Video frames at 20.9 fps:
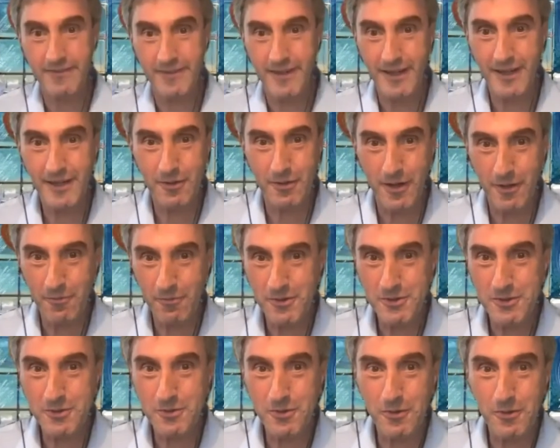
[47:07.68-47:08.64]
you. I want to
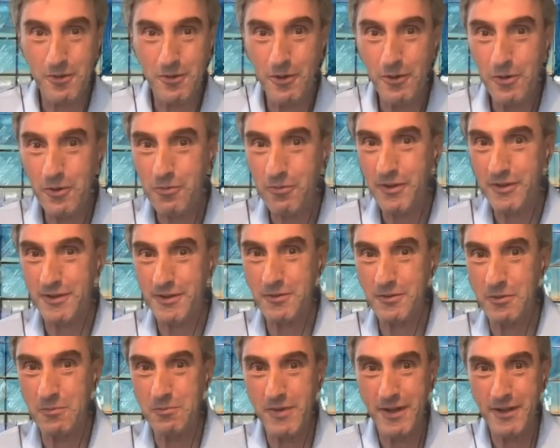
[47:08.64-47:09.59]
conclude with a
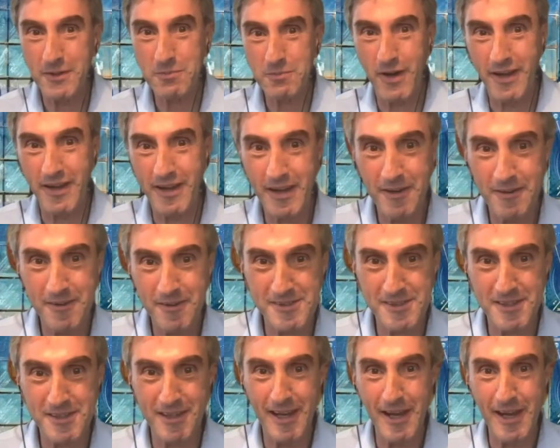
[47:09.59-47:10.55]
comment by Iris
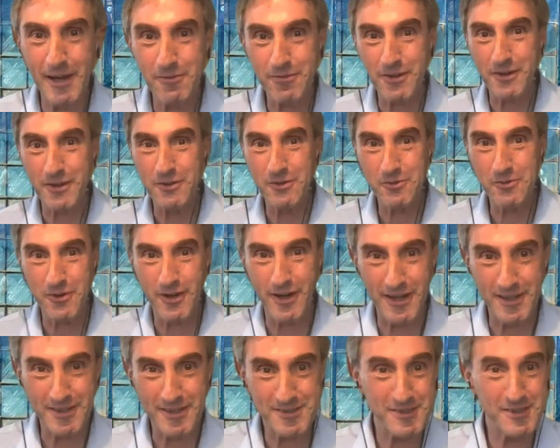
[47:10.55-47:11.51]
Klaver, who
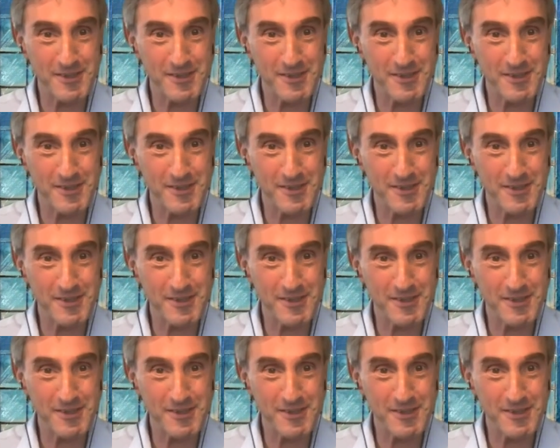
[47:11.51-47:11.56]
writes,